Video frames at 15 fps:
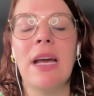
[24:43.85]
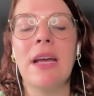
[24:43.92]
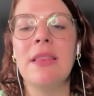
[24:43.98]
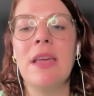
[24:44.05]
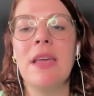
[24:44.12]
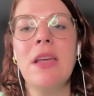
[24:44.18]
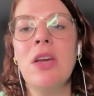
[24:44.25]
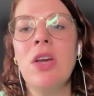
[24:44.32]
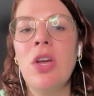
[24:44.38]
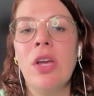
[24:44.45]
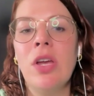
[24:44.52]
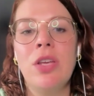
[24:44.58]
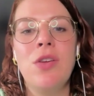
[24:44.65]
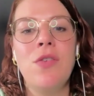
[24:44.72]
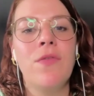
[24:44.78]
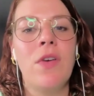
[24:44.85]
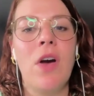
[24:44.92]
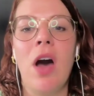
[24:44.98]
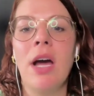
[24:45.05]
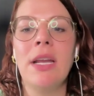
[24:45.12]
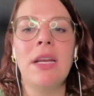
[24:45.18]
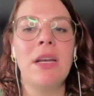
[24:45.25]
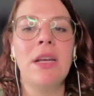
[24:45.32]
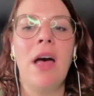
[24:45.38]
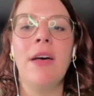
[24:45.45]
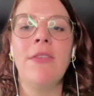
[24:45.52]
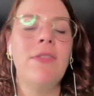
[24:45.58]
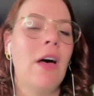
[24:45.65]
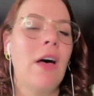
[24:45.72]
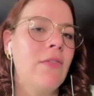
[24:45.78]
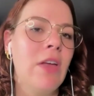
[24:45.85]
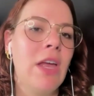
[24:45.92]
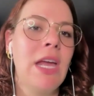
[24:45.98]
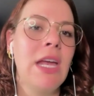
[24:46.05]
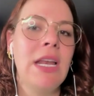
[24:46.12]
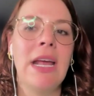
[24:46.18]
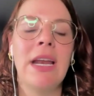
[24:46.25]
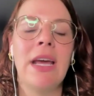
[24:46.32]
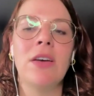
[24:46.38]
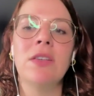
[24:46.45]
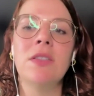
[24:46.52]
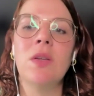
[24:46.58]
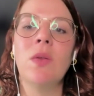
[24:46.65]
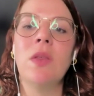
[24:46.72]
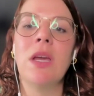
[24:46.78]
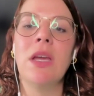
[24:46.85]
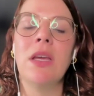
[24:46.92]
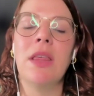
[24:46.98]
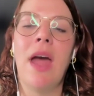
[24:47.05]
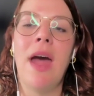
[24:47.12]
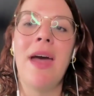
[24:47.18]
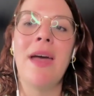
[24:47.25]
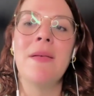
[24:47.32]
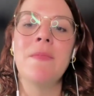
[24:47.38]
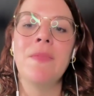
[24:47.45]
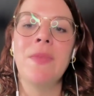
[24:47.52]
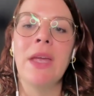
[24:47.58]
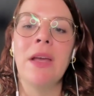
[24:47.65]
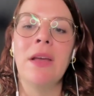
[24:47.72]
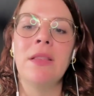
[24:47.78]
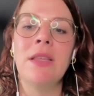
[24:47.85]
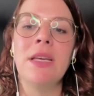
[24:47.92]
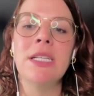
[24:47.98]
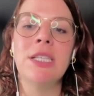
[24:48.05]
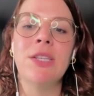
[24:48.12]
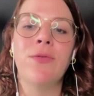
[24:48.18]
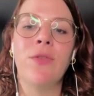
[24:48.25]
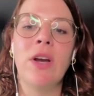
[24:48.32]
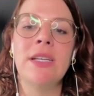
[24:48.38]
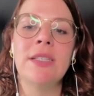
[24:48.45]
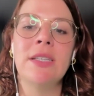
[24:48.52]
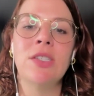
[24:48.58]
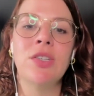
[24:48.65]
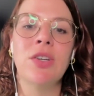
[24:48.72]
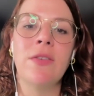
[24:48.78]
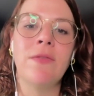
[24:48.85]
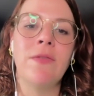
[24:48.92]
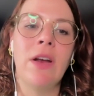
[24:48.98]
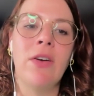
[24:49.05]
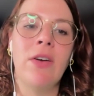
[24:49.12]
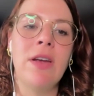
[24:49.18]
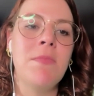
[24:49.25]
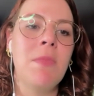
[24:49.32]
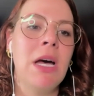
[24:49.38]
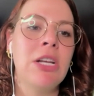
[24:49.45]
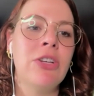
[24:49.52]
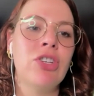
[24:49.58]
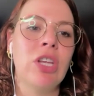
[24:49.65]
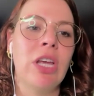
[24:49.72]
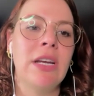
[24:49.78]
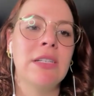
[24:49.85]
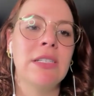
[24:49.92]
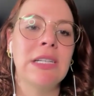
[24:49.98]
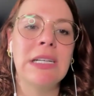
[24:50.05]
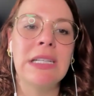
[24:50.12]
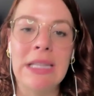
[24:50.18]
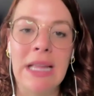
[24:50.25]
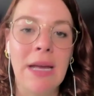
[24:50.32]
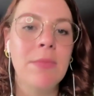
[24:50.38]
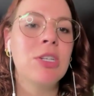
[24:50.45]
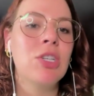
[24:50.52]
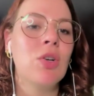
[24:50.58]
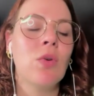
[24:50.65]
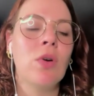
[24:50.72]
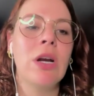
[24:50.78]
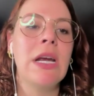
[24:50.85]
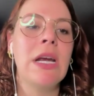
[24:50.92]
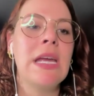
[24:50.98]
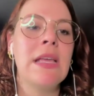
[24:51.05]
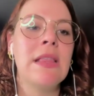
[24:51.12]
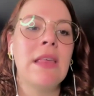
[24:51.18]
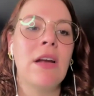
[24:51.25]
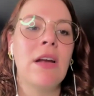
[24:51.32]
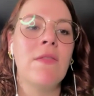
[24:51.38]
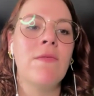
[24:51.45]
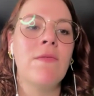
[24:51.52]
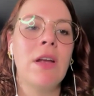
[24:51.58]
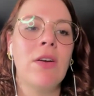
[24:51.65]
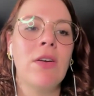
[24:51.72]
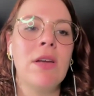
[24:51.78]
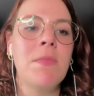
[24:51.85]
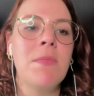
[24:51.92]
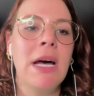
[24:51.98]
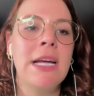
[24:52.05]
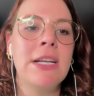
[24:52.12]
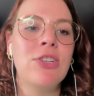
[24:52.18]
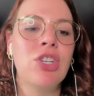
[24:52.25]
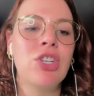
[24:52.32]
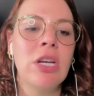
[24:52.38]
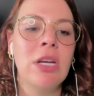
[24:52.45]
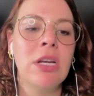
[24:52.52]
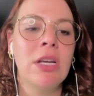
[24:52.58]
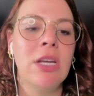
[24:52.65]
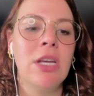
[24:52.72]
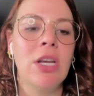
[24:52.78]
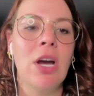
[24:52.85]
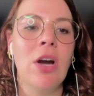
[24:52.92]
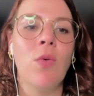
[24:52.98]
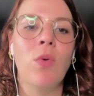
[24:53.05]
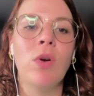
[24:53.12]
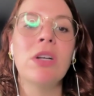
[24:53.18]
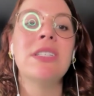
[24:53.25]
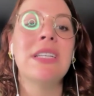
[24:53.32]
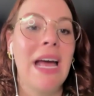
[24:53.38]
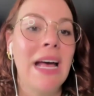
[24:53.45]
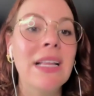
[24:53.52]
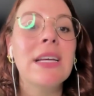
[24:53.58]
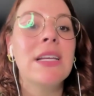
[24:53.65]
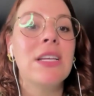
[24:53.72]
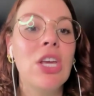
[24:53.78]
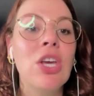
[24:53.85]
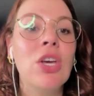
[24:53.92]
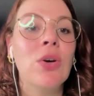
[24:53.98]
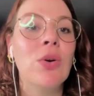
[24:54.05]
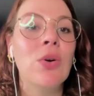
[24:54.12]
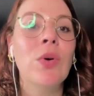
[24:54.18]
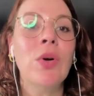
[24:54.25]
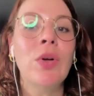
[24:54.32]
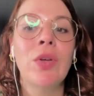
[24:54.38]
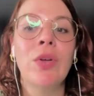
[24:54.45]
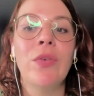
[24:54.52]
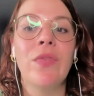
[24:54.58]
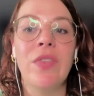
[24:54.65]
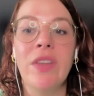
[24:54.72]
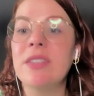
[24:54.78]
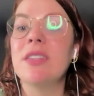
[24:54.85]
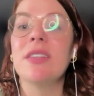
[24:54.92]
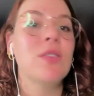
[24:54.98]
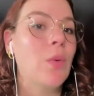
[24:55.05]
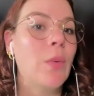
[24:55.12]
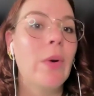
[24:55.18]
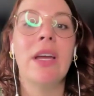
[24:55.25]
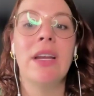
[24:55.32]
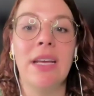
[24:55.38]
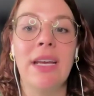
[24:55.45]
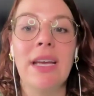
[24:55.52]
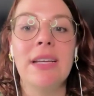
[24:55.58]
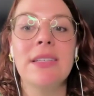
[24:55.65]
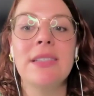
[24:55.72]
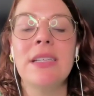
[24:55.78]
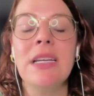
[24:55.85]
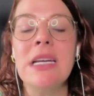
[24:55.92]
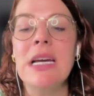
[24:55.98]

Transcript: I think you've got enough of it. And I also think that these phrases are very much like declamatory. They're very much, we're telling you this is the way it is.